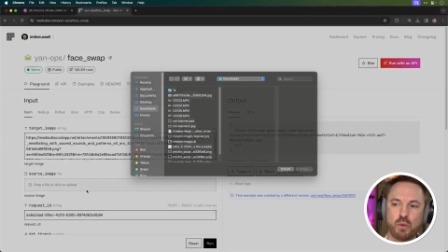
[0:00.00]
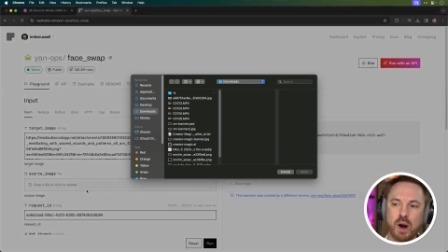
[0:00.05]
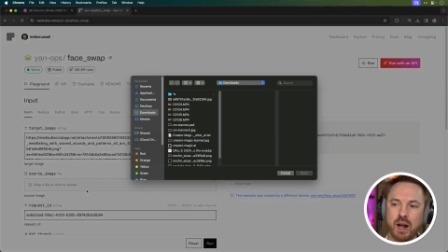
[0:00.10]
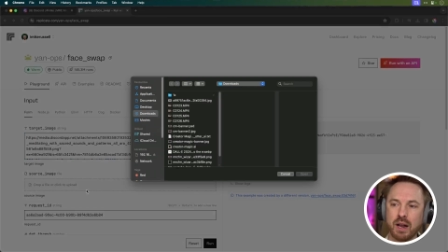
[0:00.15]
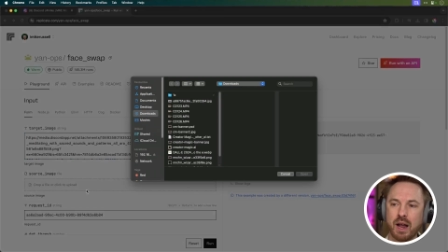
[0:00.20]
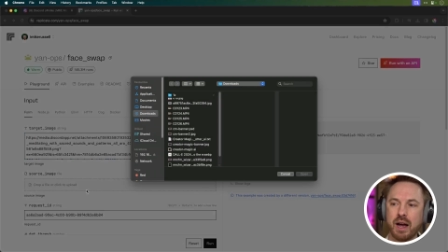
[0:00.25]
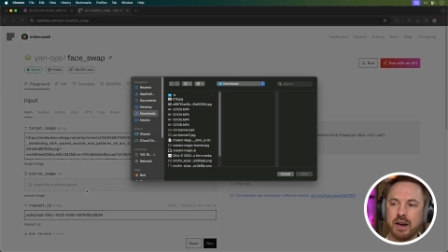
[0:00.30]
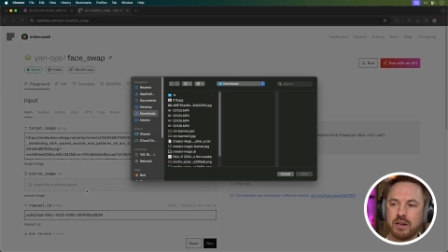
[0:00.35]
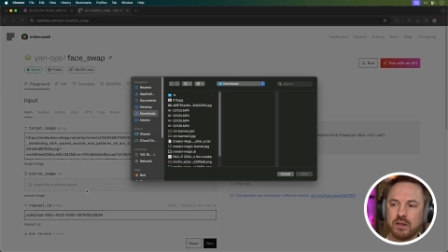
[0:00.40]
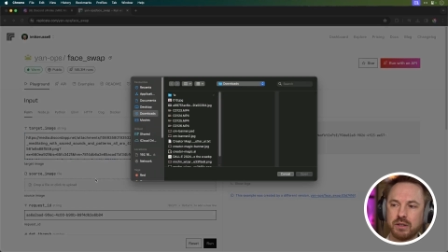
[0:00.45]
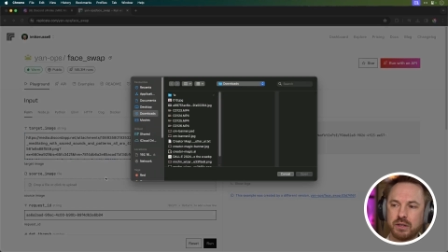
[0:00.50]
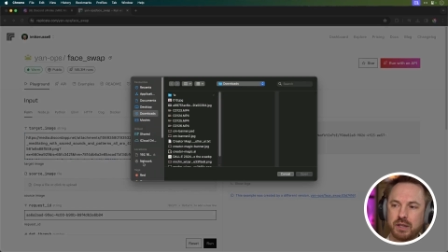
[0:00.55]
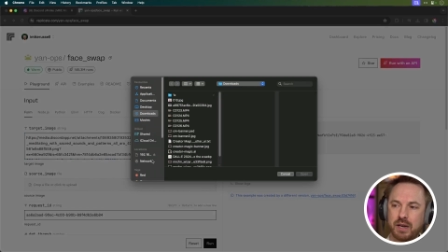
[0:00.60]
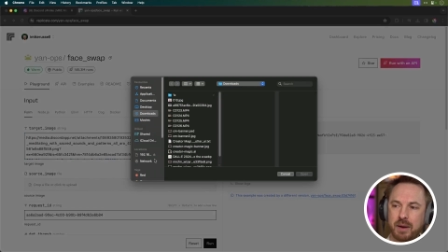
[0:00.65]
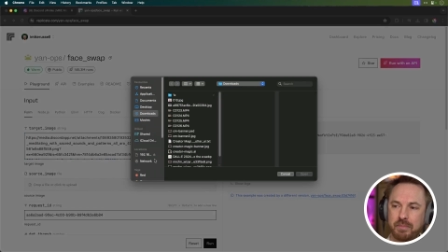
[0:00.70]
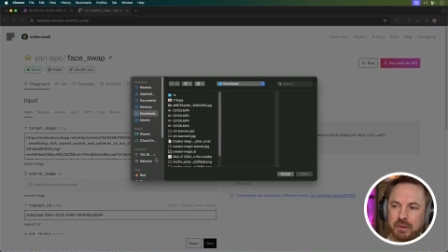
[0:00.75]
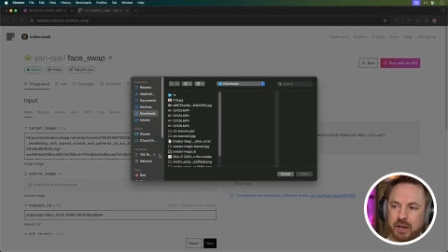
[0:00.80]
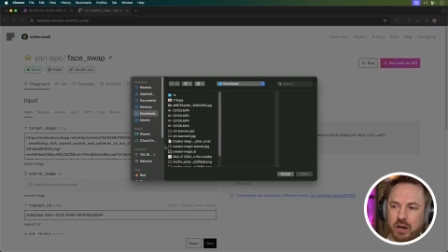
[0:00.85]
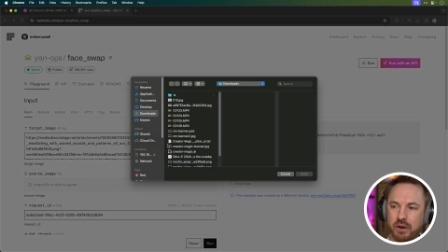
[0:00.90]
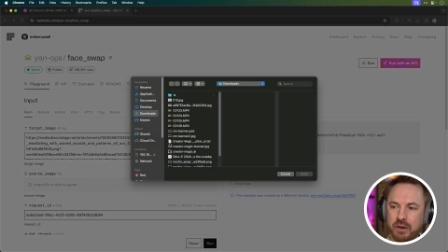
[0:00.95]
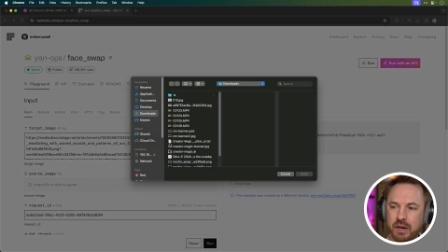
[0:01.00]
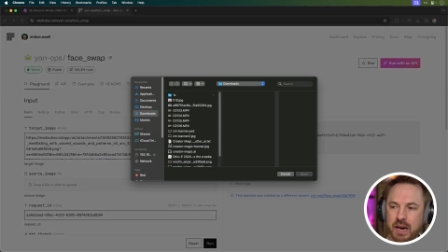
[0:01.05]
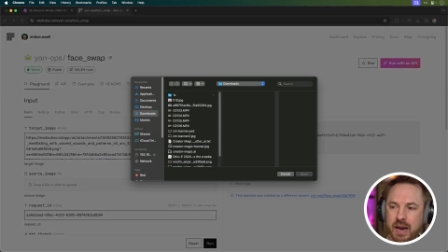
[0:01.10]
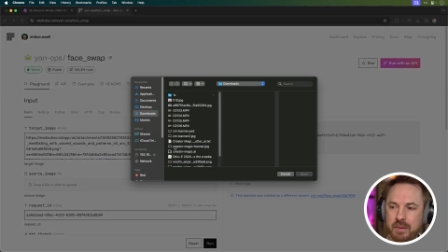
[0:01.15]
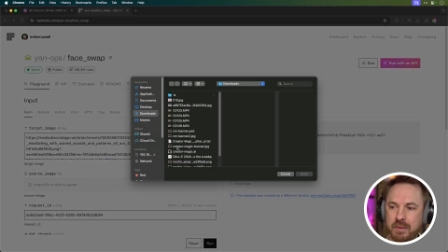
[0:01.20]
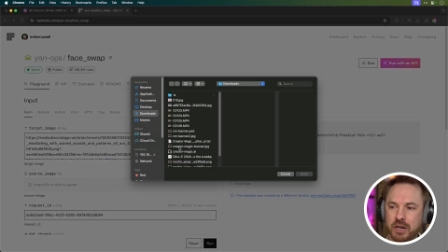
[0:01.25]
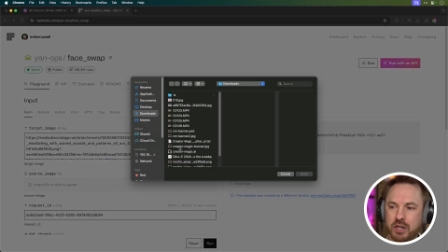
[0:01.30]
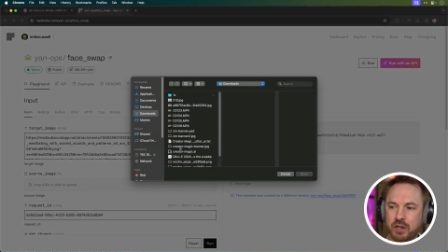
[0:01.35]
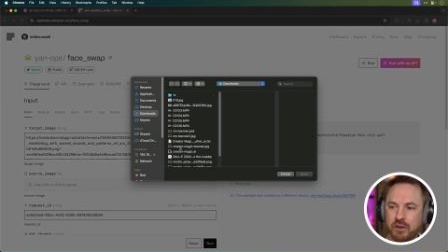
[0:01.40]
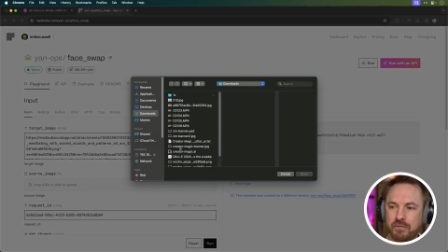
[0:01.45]
well, I just upload an
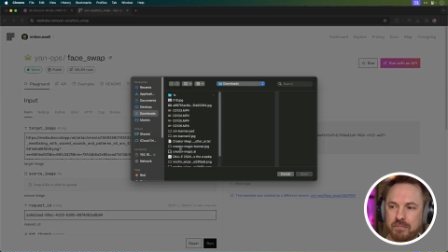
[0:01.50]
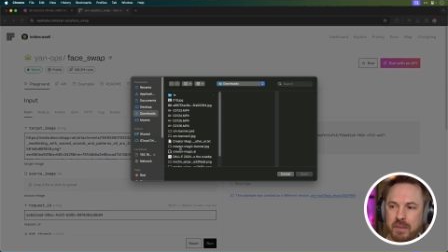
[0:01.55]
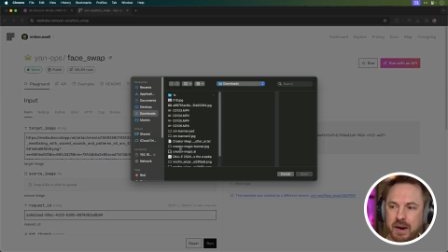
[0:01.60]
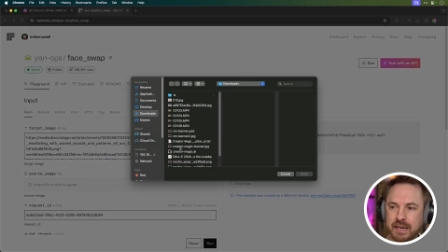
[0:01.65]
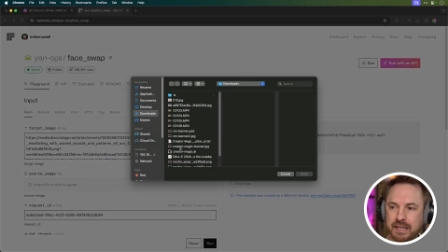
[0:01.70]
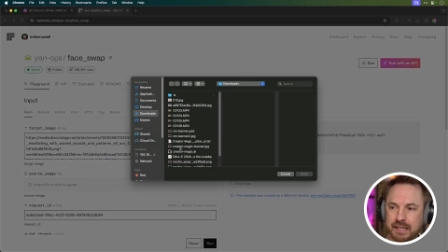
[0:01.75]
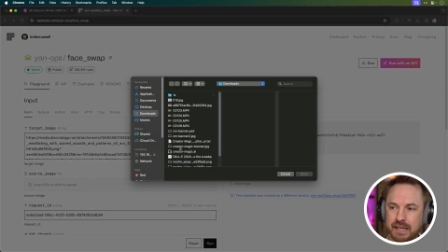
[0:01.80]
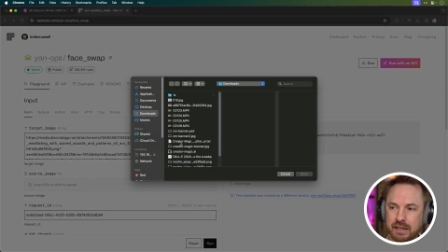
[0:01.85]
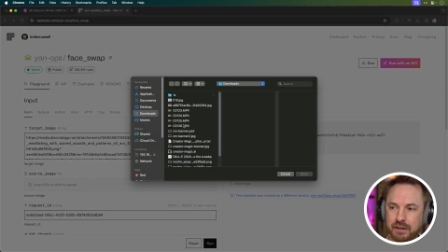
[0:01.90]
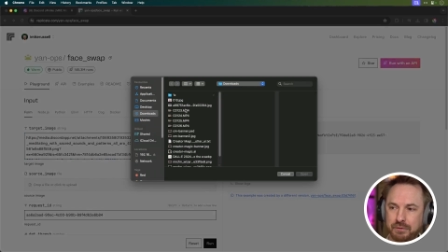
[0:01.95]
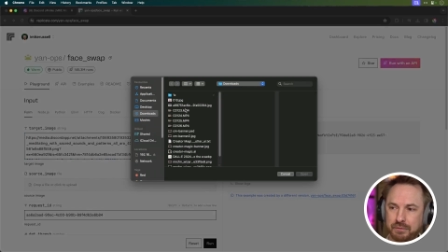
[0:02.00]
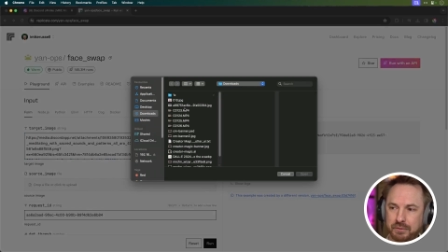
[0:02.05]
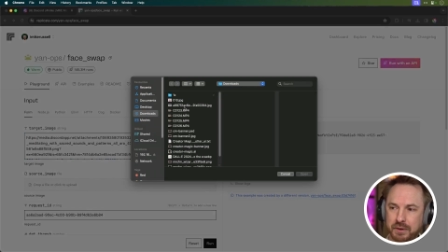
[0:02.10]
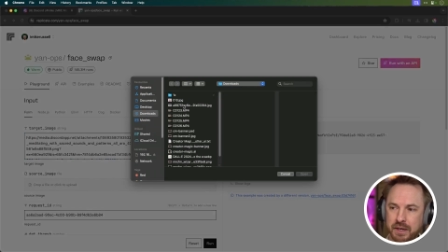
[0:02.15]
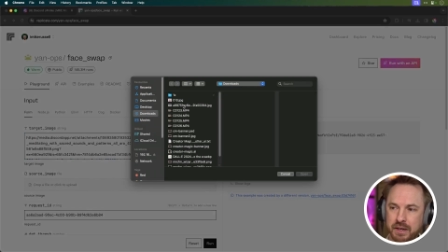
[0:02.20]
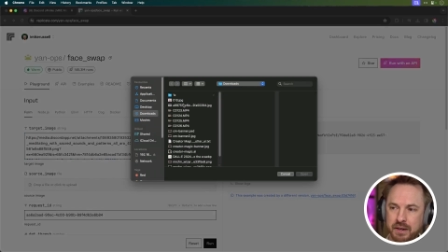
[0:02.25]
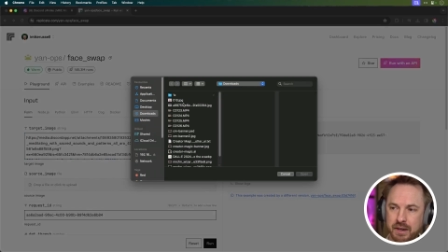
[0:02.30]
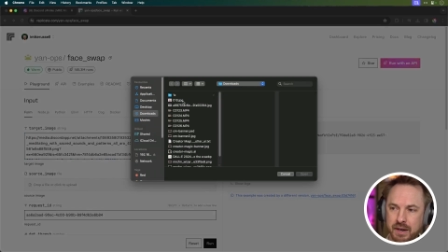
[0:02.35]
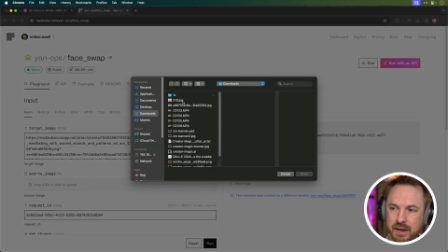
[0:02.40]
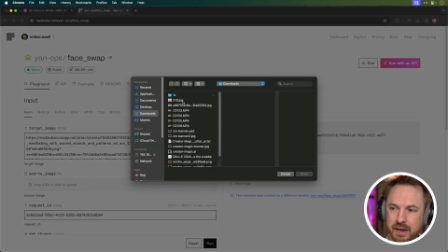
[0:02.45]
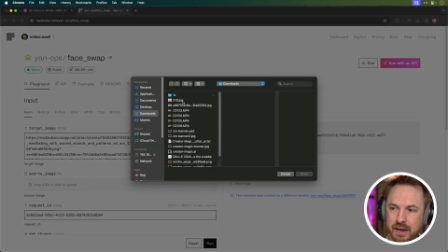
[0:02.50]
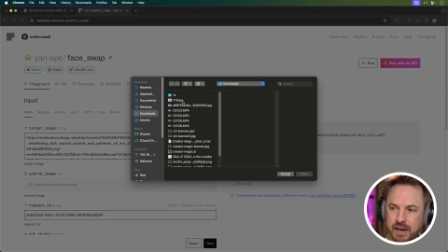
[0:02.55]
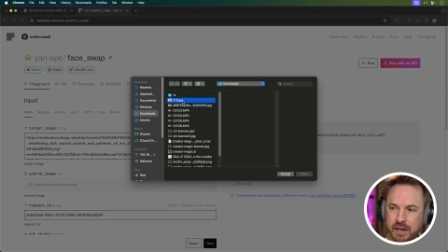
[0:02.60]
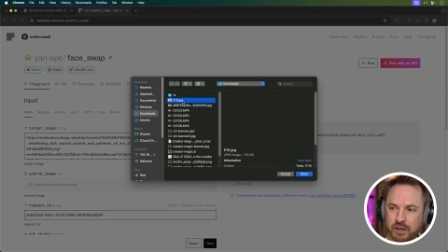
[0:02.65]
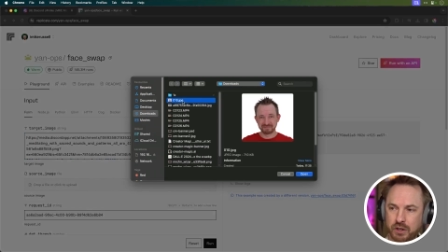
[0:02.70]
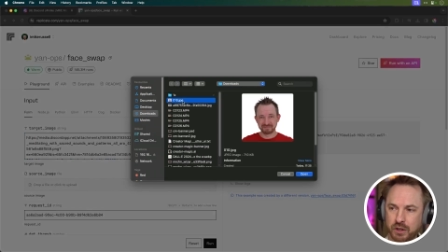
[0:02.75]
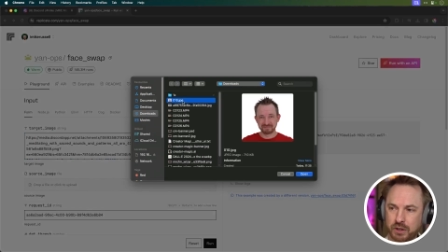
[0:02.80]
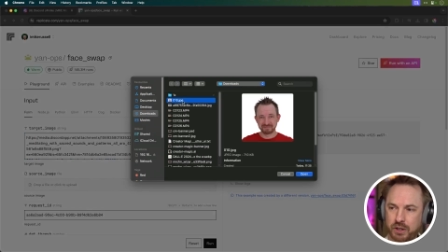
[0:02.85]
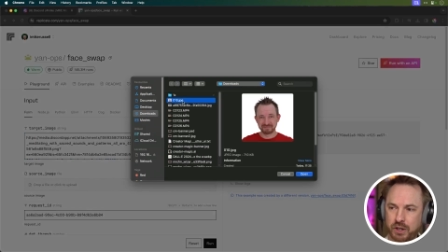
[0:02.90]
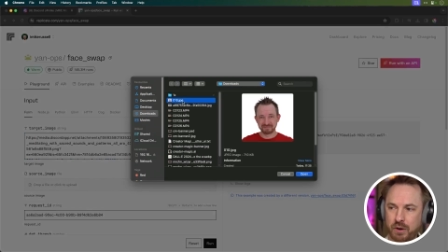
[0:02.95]
image of myself, and it
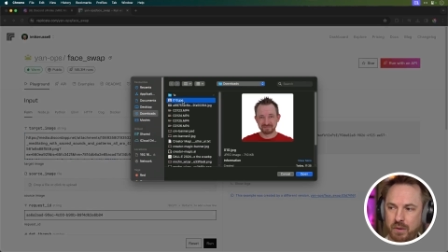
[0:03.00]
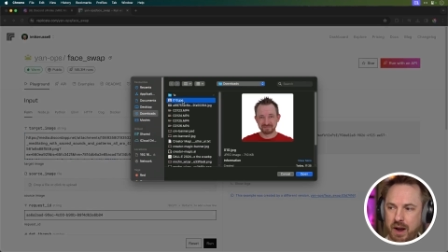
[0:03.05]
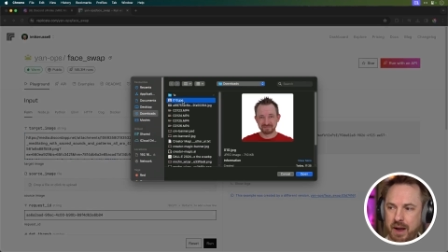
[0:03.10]
just so